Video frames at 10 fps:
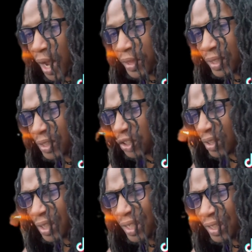this
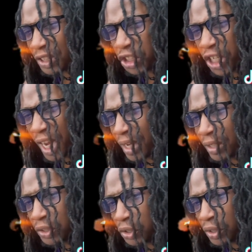sudden
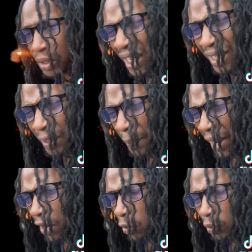change? The
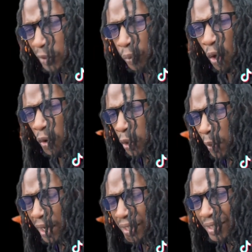pattern was broken around
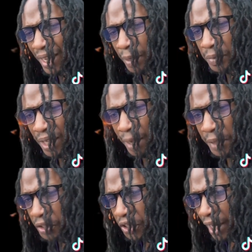the same time that
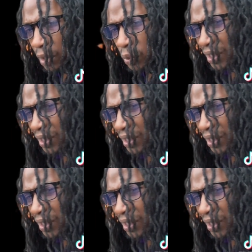Jane was